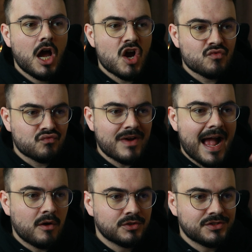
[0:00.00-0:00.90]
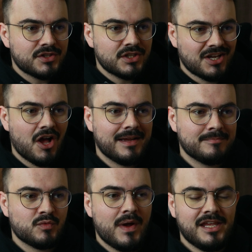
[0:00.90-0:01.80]
around the
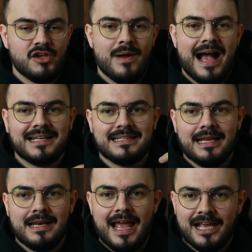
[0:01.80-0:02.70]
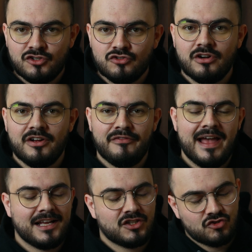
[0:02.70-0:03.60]
times where you add in extra
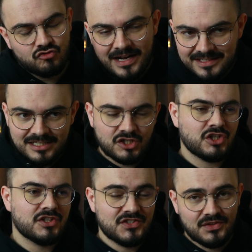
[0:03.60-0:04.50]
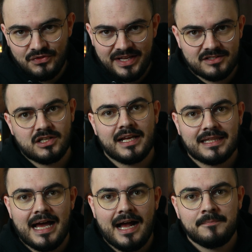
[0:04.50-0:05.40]
effects, transitions, and things like
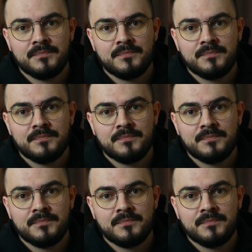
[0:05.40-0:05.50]
that.